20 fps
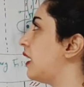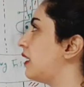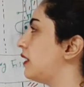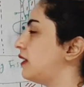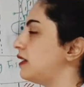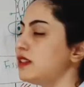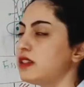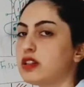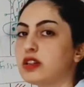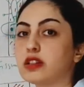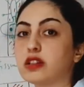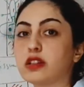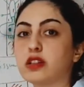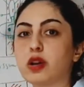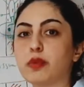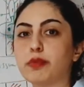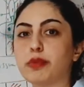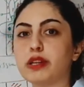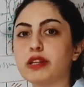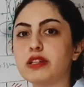These are the
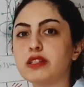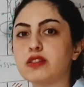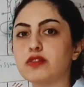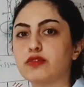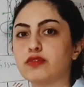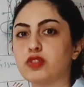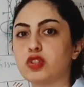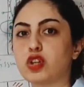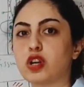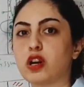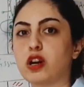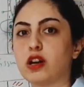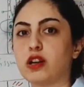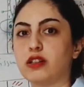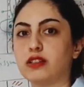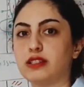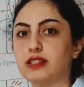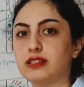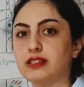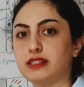numbers which are
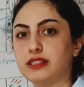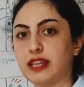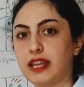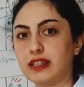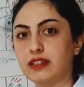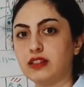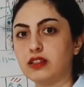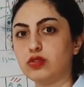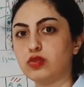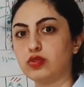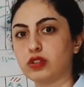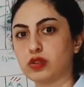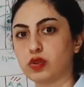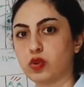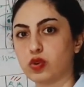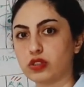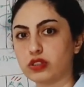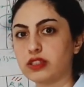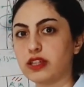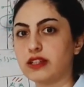dedicated to the
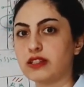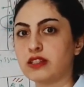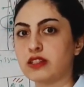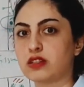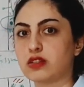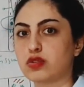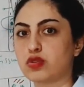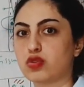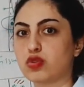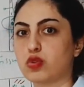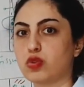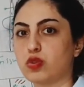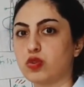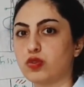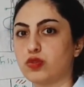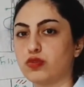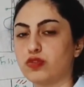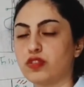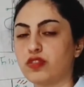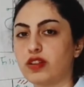cortex,
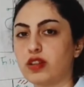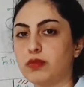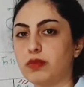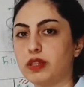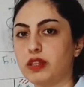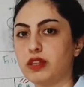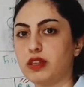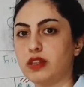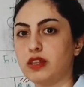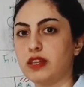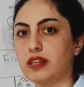so we will be